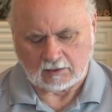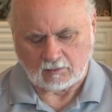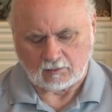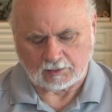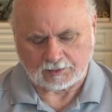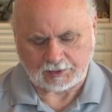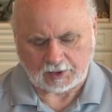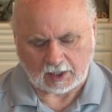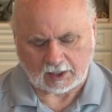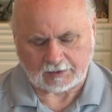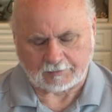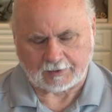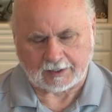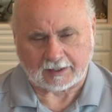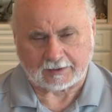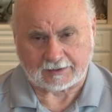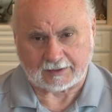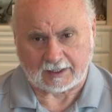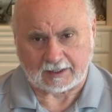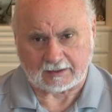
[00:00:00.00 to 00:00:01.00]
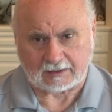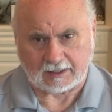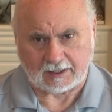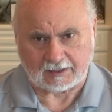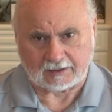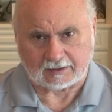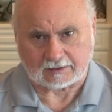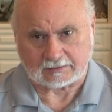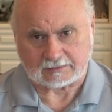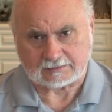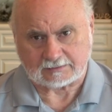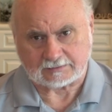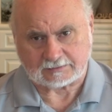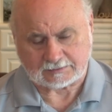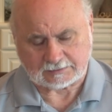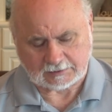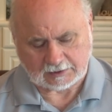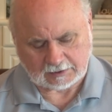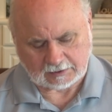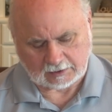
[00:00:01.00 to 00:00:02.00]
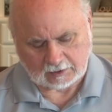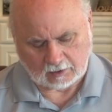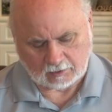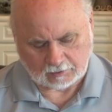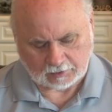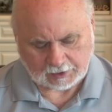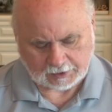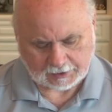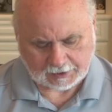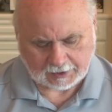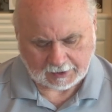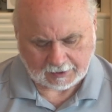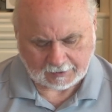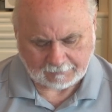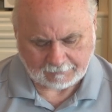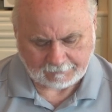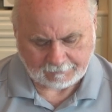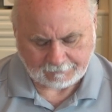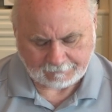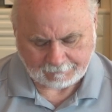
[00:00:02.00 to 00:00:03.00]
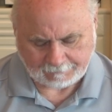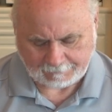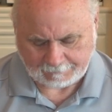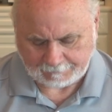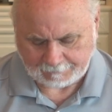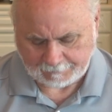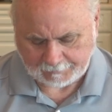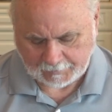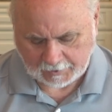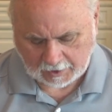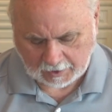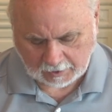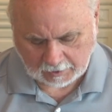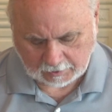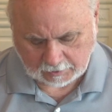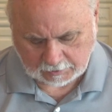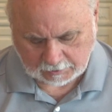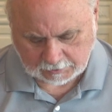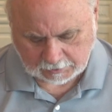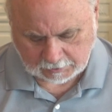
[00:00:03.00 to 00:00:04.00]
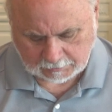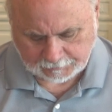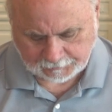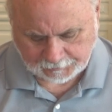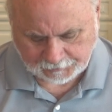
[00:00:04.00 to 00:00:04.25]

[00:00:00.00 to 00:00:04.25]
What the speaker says: We'll talk about that later. Glory to God. Hallelujah.